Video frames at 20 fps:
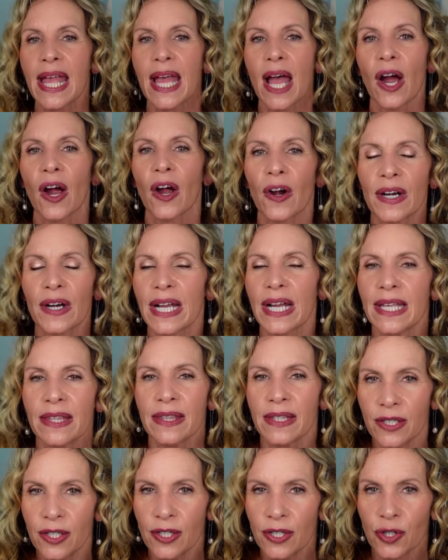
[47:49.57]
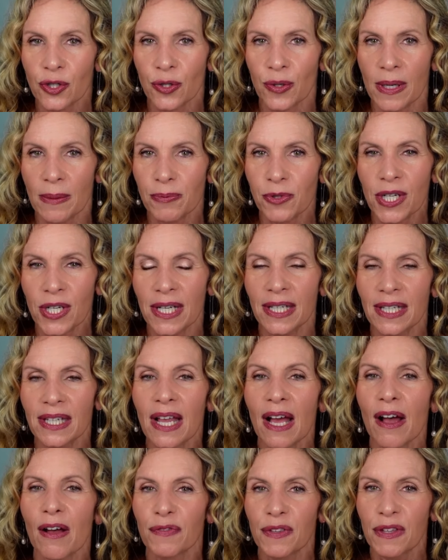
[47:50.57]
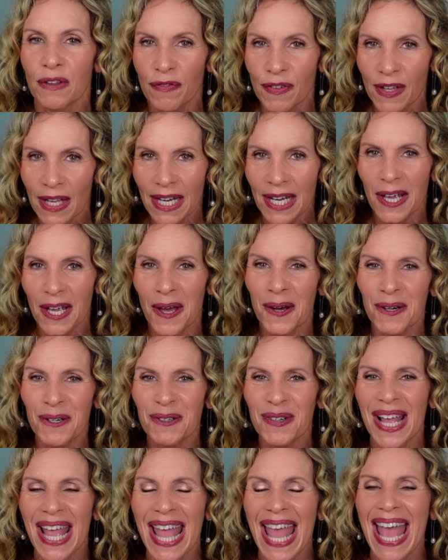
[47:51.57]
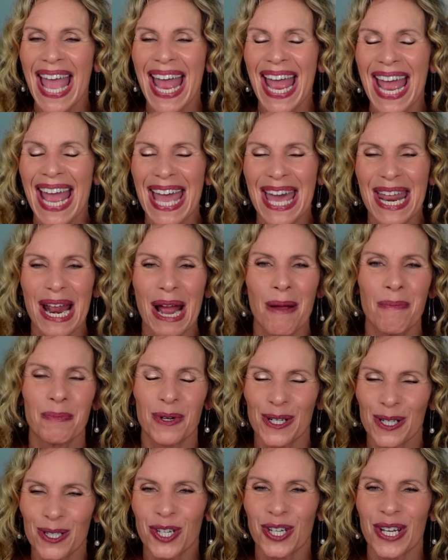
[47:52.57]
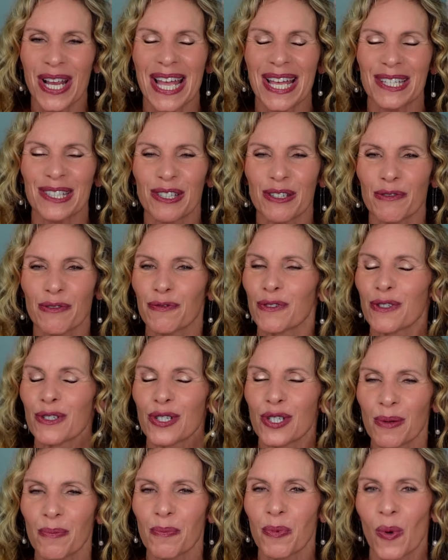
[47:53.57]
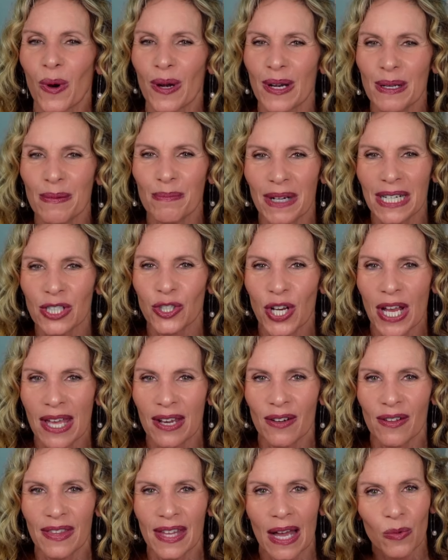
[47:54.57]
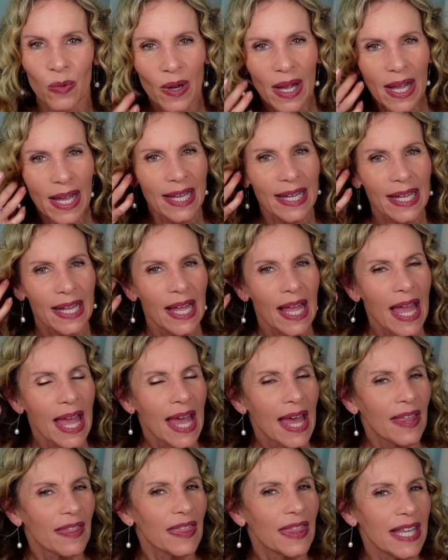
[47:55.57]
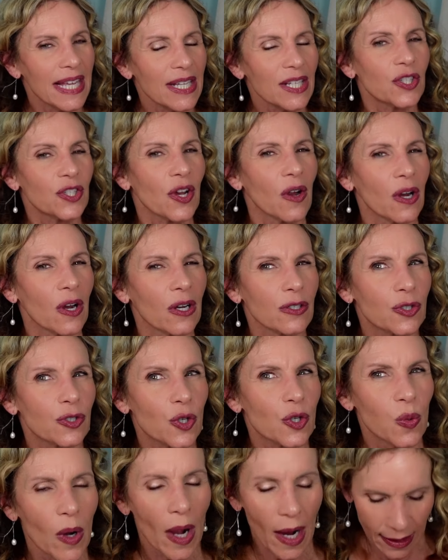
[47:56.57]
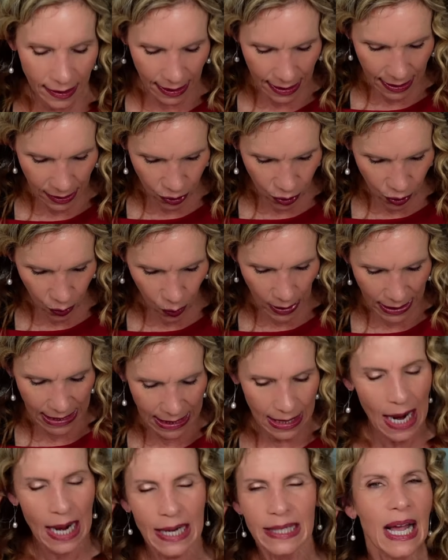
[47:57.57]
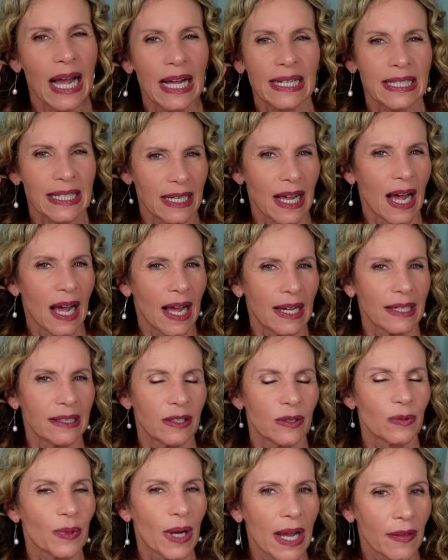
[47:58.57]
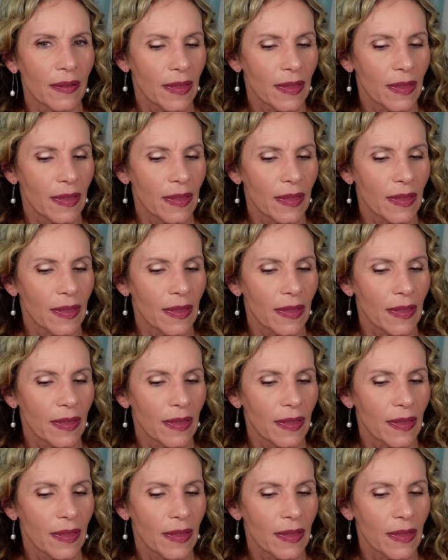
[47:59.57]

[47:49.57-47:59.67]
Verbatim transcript: are in the description of the video. And I appreciate you for supporting my channel that way. These are, I think, $29.99 around